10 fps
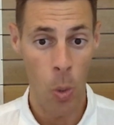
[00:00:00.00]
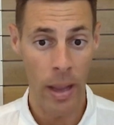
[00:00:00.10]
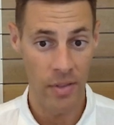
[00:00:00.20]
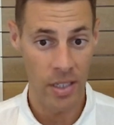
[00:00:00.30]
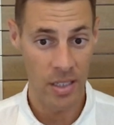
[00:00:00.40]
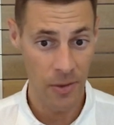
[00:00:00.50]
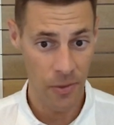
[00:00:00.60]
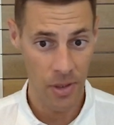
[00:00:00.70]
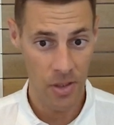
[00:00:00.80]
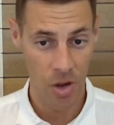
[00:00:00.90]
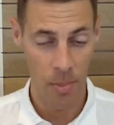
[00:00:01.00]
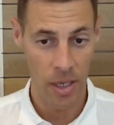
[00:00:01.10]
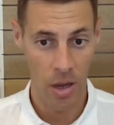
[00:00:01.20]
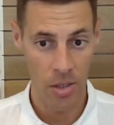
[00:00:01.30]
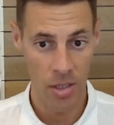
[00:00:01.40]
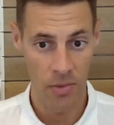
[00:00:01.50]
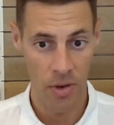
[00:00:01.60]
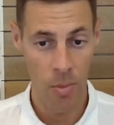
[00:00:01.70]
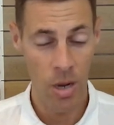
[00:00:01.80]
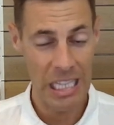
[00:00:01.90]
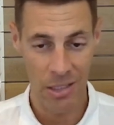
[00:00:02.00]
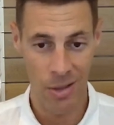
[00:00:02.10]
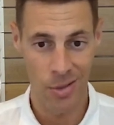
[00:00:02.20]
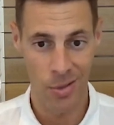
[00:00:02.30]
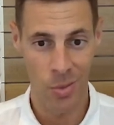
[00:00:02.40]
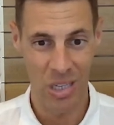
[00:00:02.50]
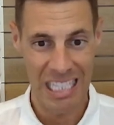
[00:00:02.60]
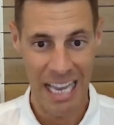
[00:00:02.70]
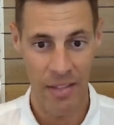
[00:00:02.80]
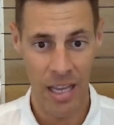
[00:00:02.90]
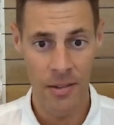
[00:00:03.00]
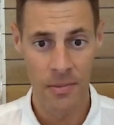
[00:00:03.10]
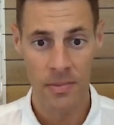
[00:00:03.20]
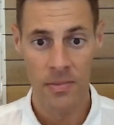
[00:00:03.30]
Or we have a different type of coaching framework. There's lots of good ones out there.